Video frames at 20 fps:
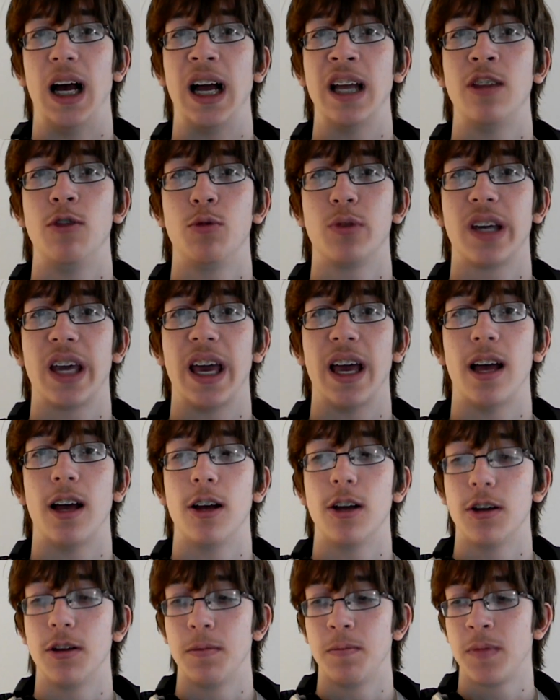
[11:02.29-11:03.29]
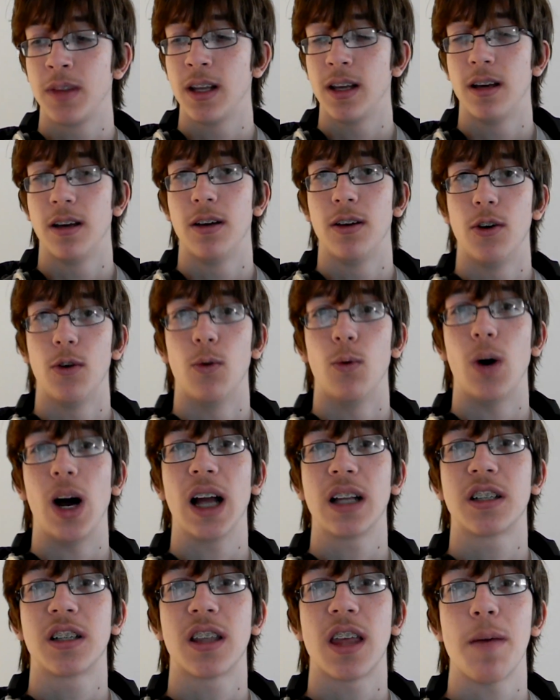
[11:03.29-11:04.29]
I don't care.
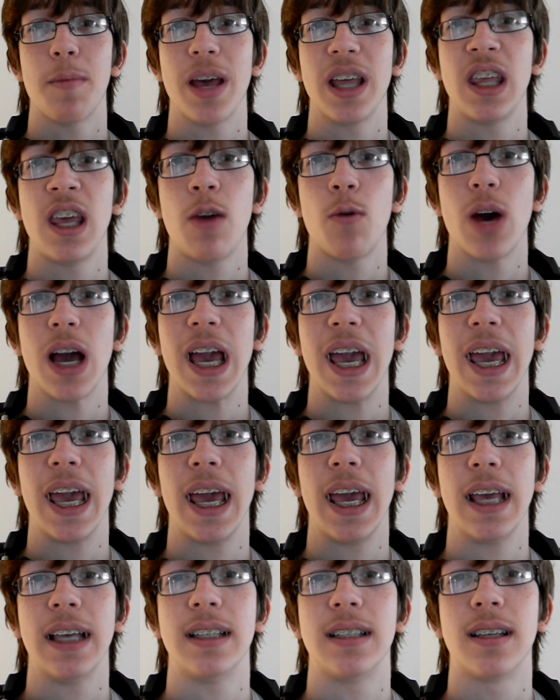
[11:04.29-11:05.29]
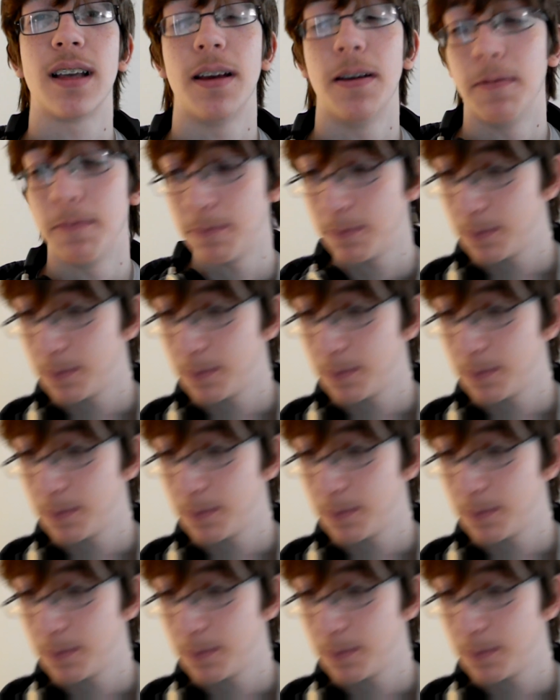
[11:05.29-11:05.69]
Watch them anyways.